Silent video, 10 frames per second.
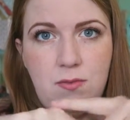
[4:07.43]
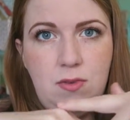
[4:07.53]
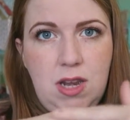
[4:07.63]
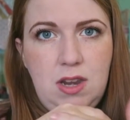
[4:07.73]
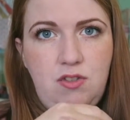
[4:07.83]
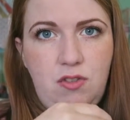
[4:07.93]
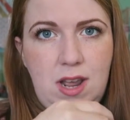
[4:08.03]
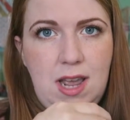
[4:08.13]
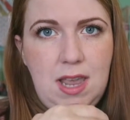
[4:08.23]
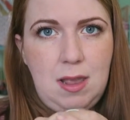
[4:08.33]
really
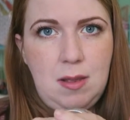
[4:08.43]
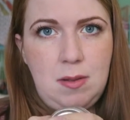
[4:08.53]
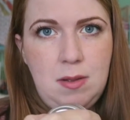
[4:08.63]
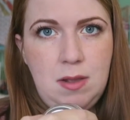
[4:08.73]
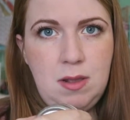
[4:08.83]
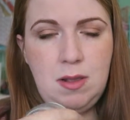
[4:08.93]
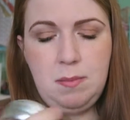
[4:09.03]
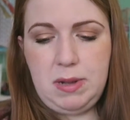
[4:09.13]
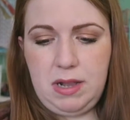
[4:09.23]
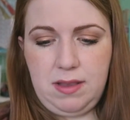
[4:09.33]
dry
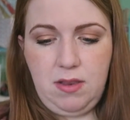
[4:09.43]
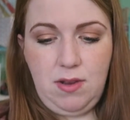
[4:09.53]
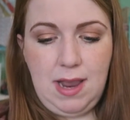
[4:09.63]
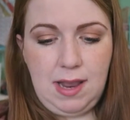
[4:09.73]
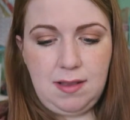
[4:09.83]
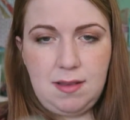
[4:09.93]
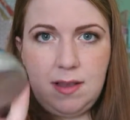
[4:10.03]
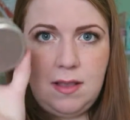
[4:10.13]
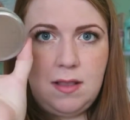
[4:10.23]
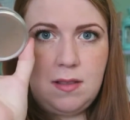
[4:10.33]
parts in your hands?